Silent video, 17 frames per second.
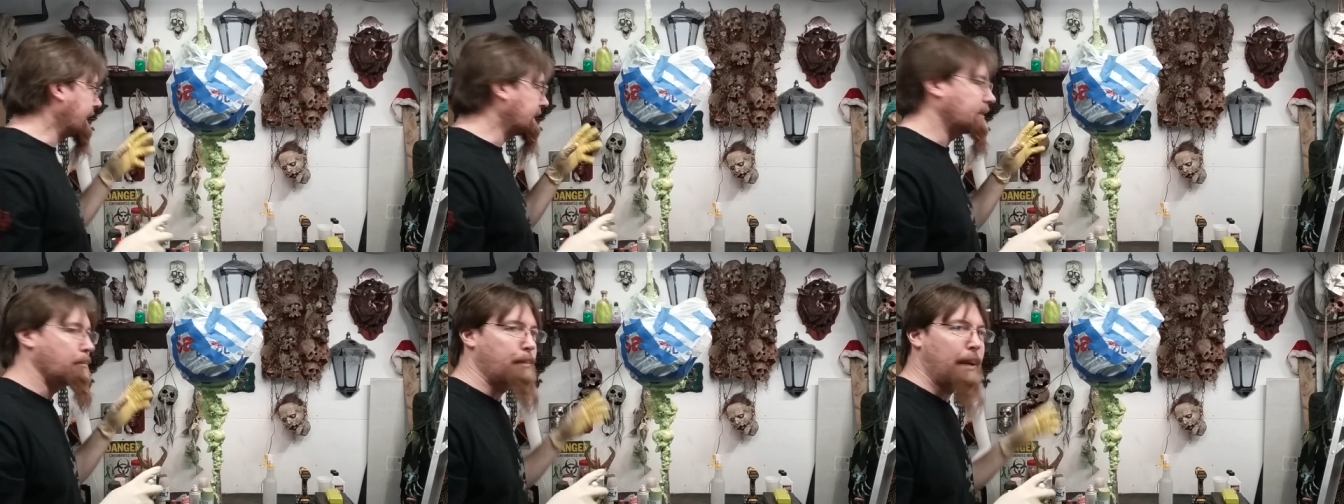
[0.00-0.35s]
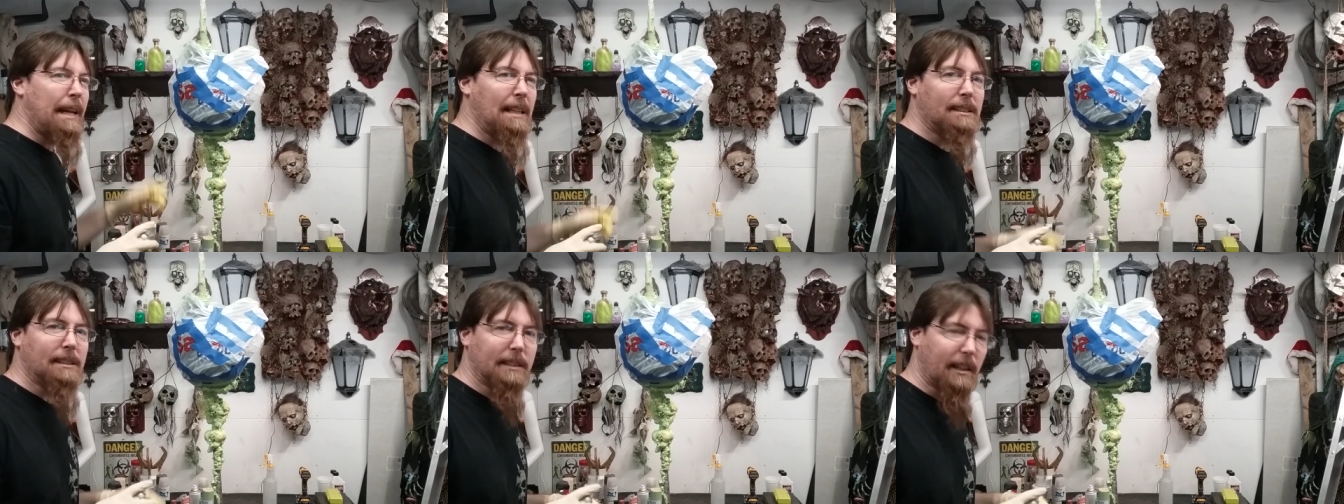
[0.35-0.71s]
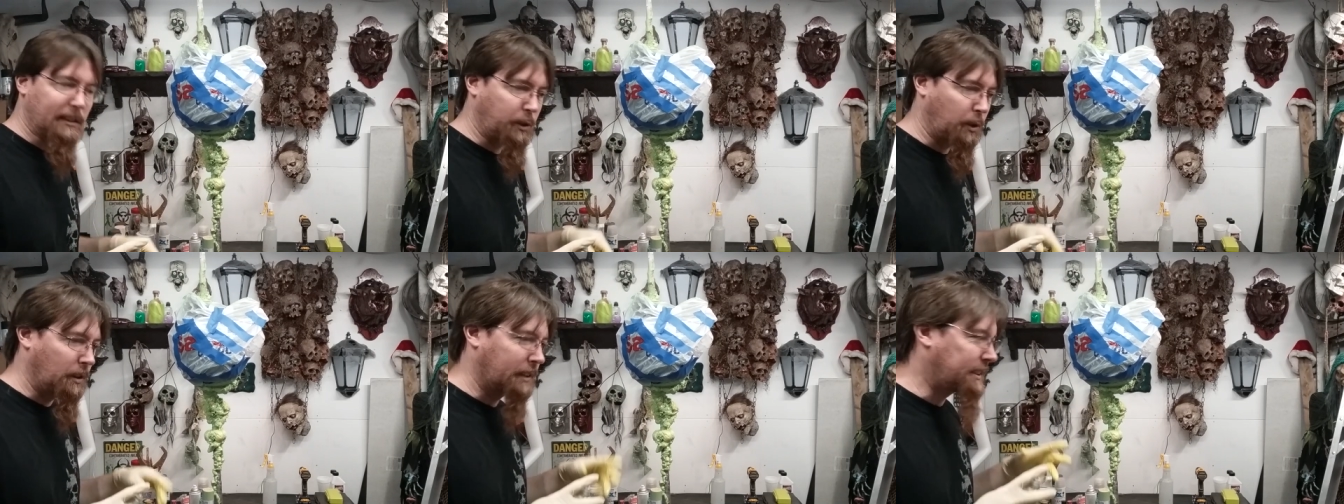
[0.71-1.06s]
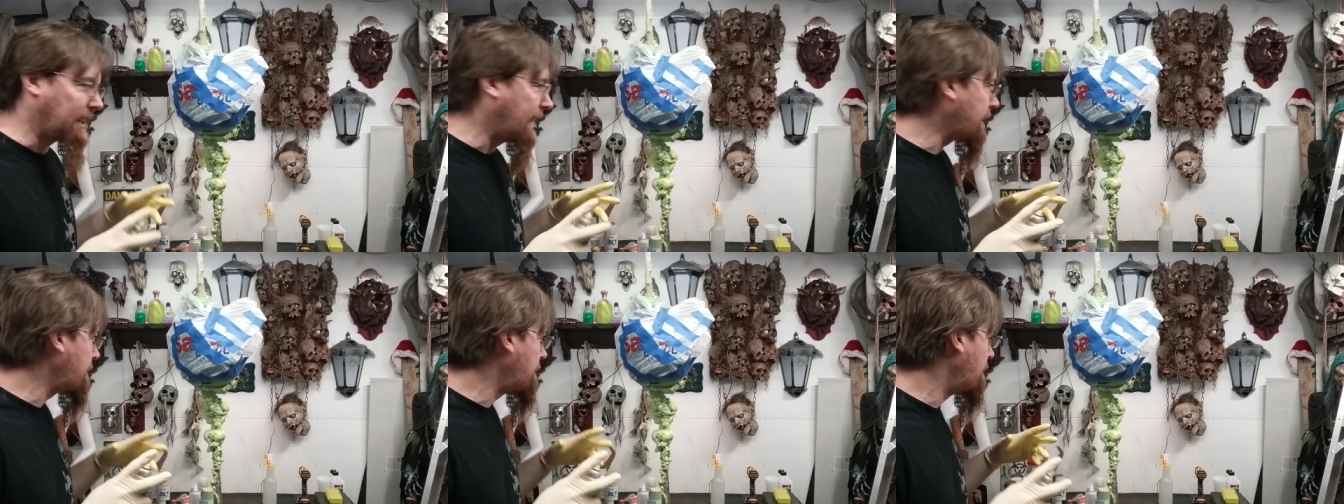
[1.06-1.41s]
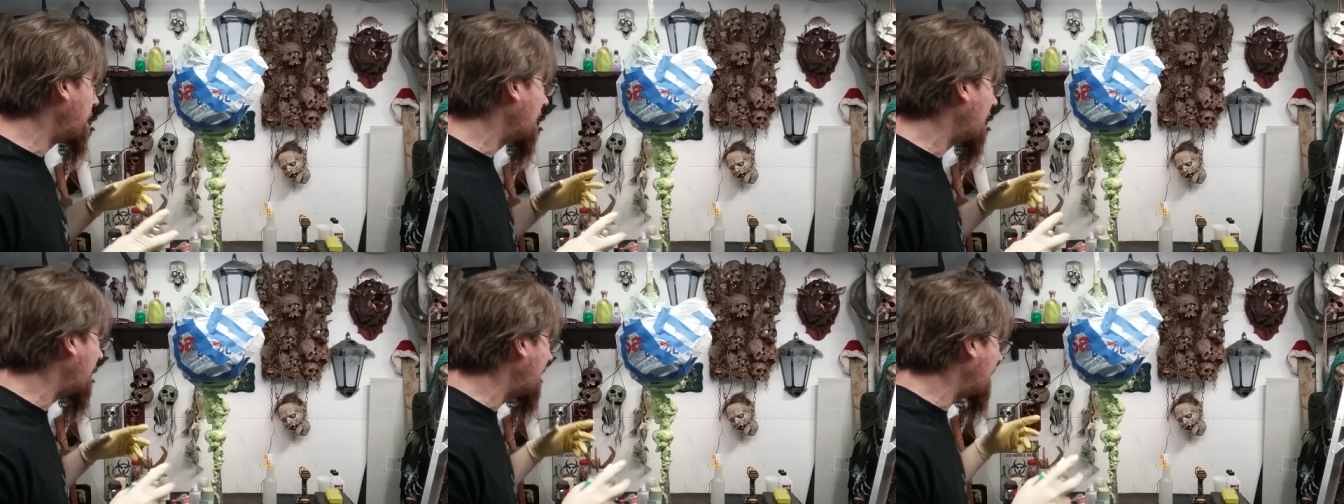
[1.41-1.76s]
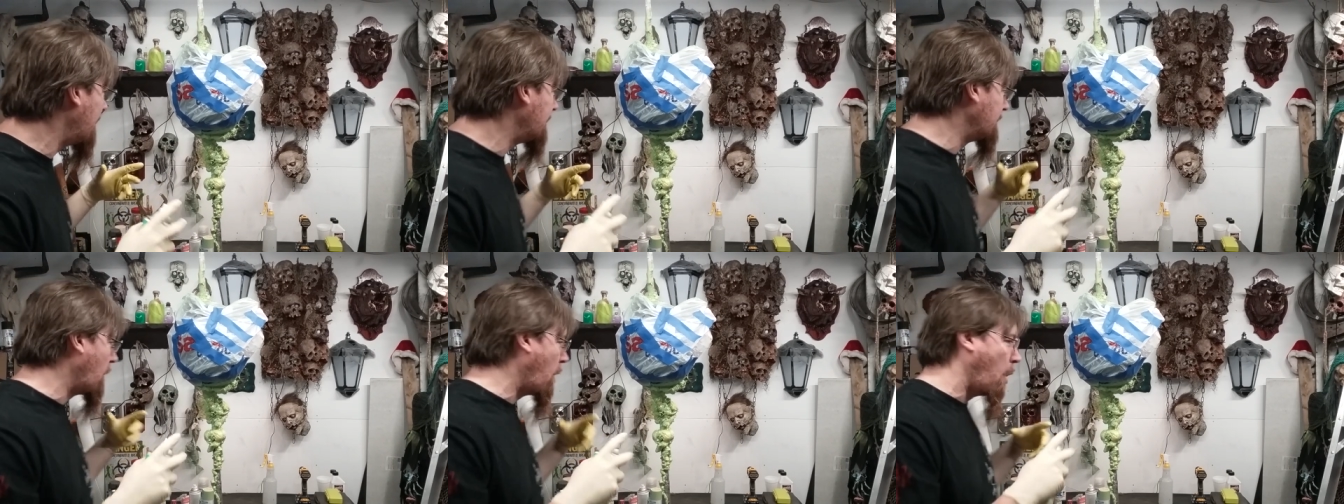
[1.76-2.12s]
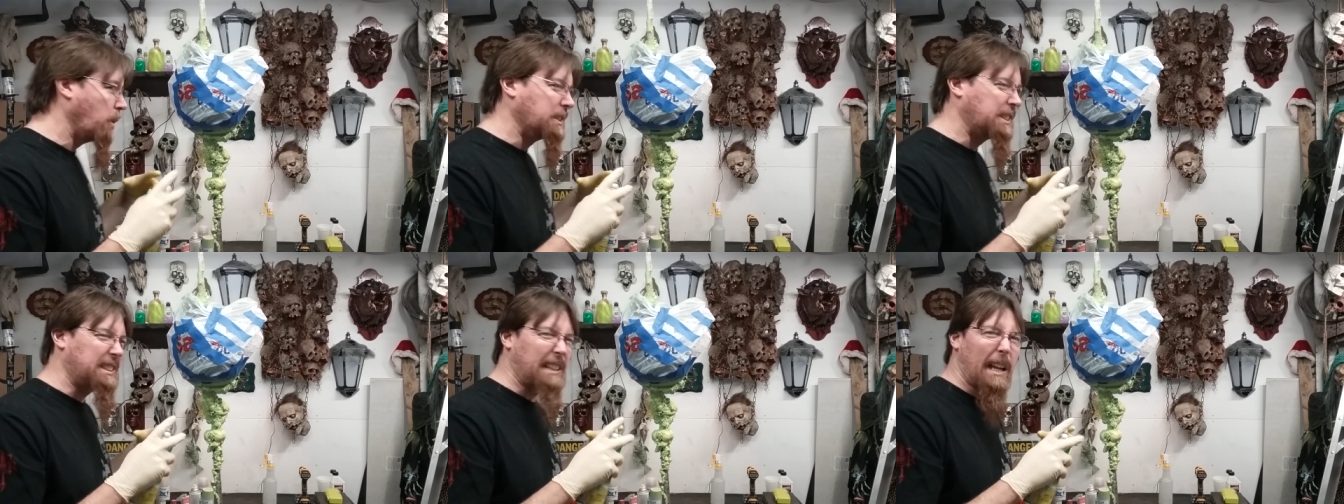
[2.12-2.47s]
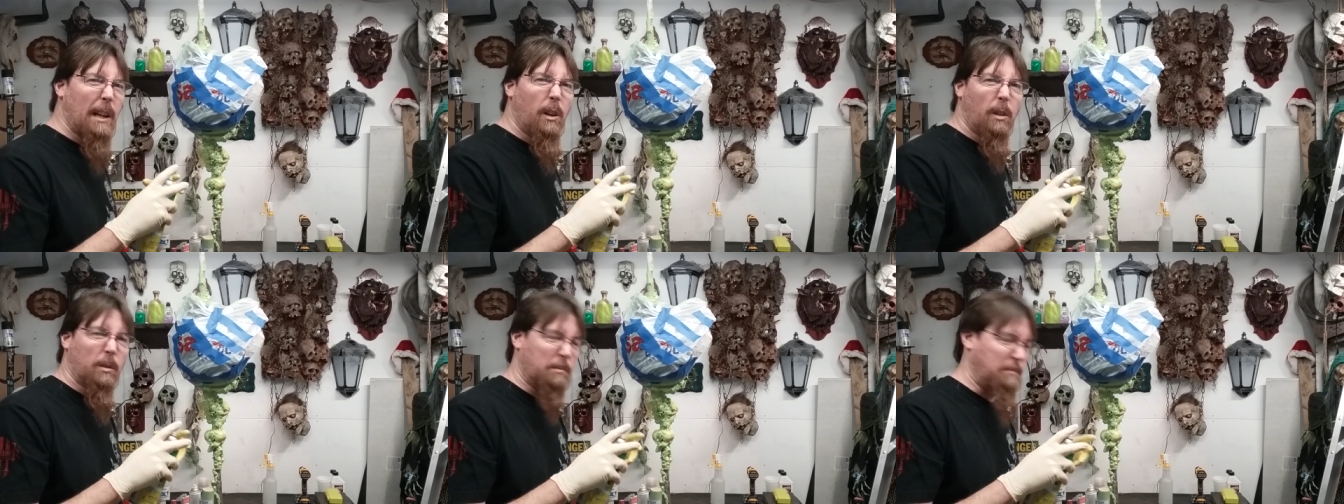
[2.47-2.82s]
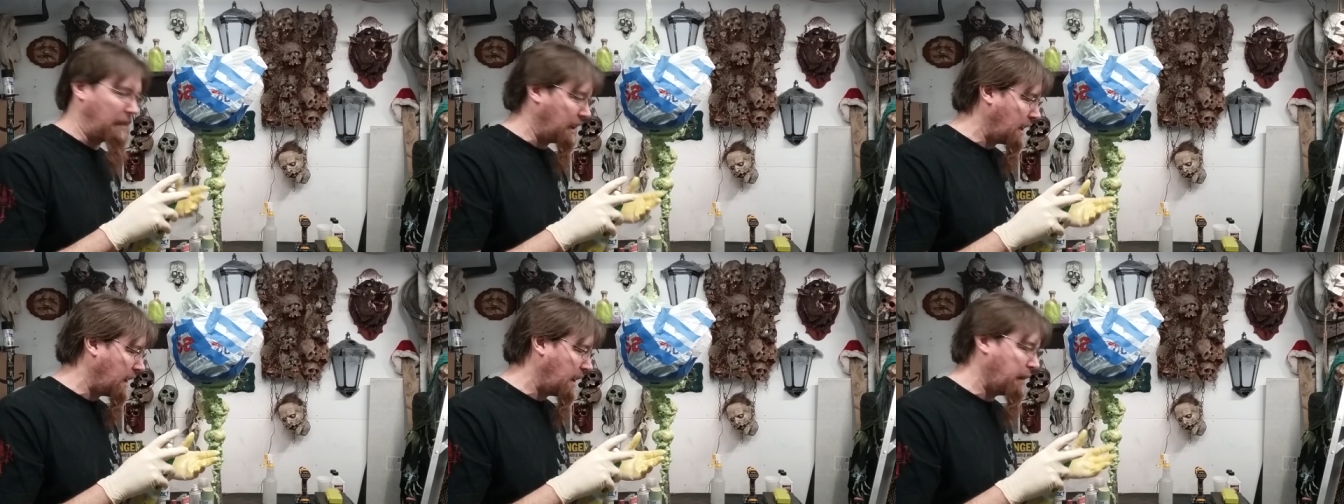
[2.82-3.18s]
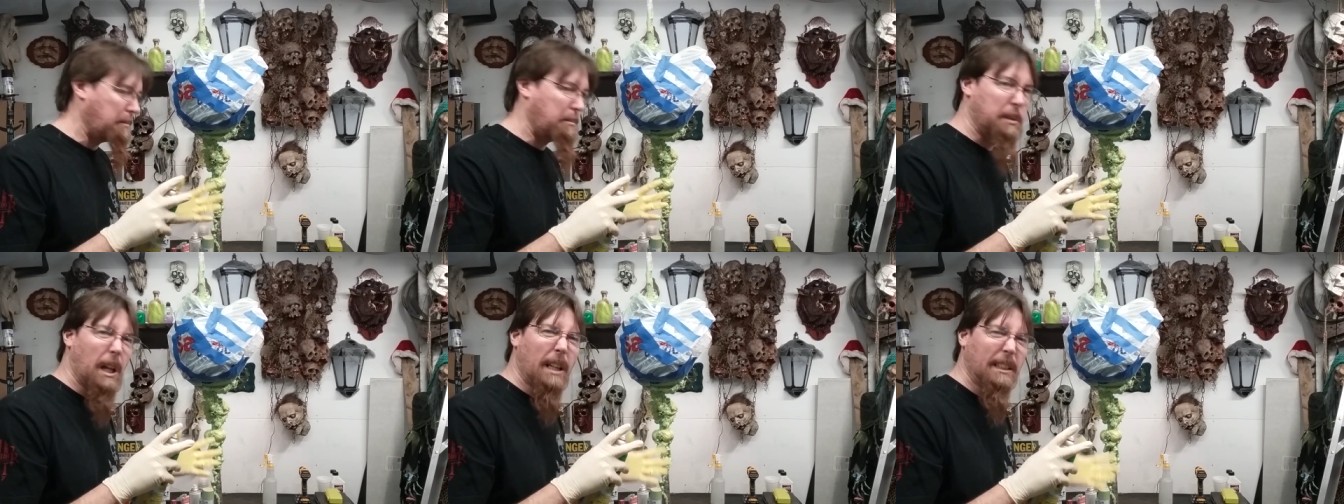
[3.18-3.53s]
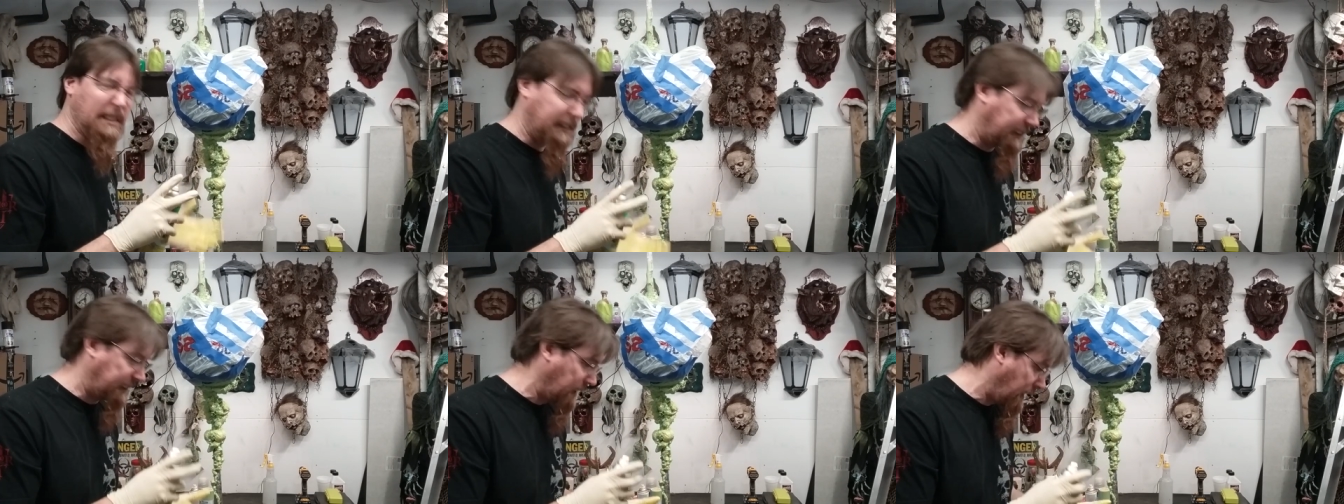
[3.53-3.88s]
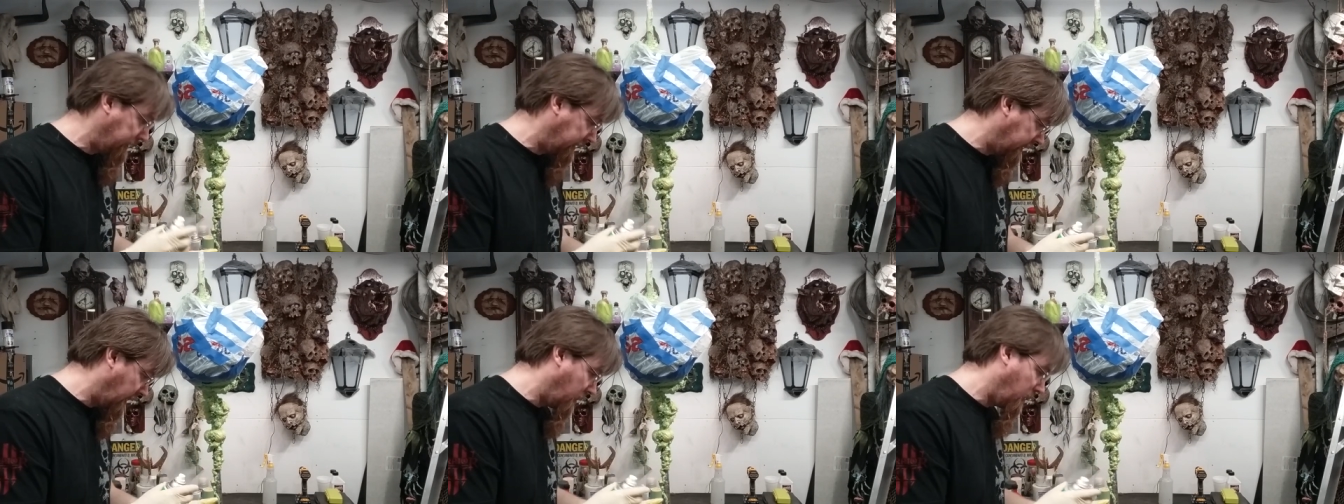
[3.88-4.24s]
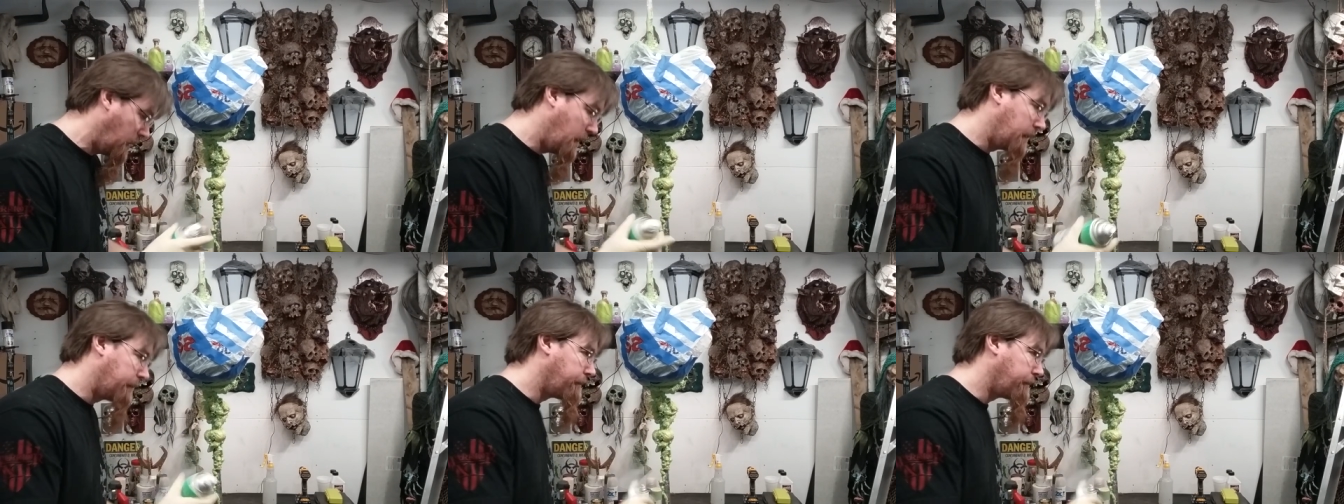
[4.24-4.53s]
get some pinks in there so it looks like old stale blood and stuff. So